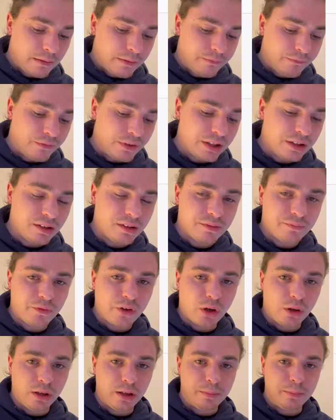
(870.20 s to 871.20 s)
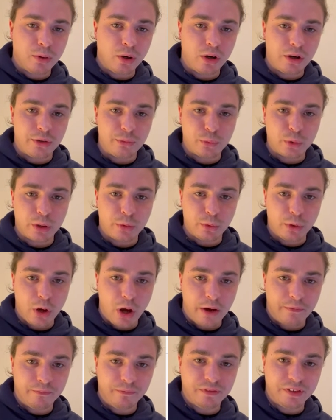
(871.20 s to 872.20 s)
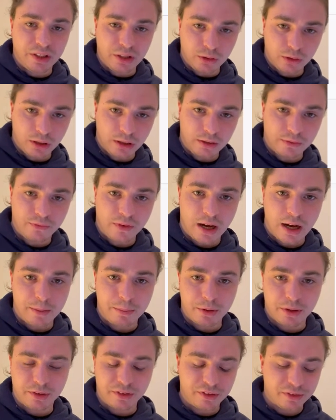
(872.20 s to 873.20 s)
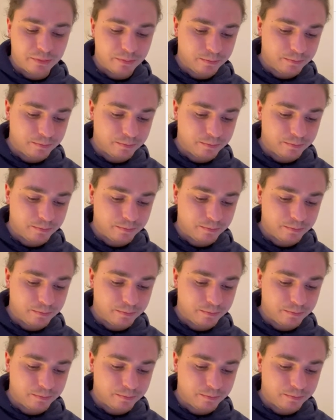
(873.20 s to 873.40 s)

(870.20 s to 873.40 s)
this is the only point where we have singular fibers.